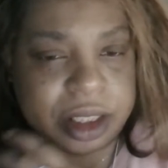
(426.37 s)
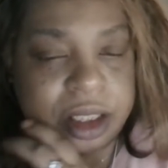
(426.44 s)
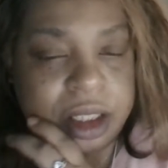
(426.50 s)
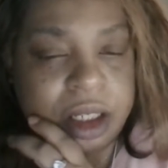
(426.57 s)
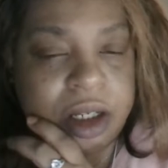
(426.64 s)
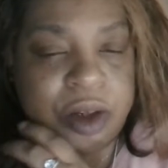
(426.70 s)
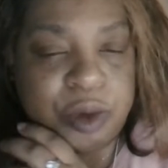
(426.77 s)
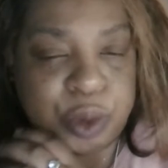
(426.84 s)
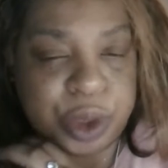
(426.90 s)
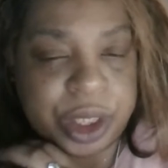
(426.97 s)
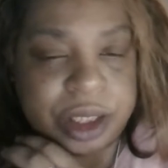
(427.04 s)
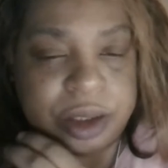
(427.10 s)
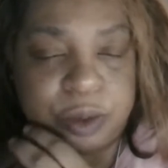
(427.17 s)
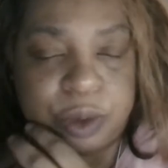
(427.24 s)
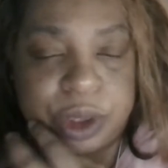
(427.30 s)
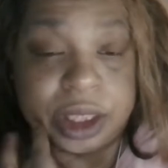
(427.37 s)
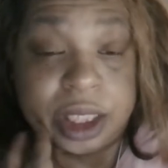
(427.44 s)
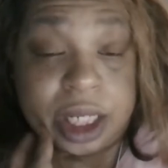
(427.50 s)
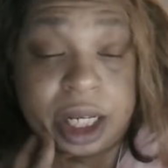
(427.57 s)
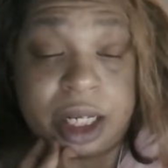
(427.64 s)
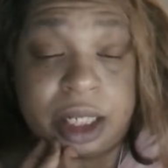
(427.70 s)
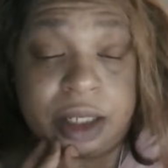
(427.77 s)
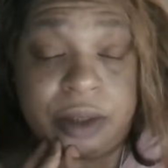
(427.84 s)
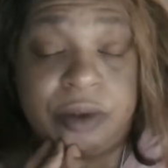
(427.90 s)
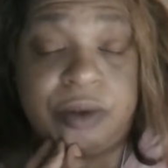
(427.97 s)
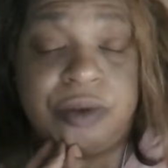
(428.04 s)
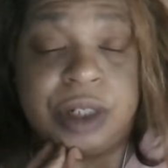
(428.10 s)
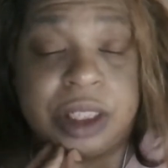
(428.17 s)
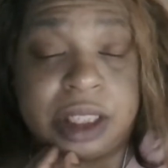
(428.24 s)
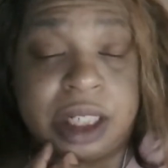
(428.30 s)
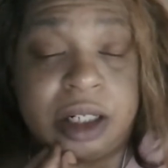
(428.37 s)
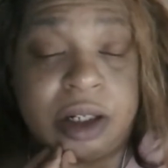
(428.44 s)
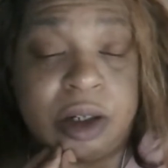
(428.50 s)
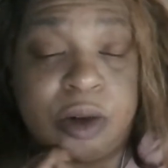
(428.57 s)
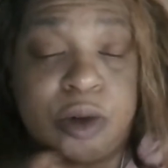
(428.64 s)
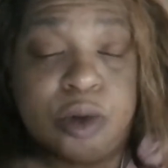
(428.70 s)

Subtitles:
William was like, "Fuck that hoe,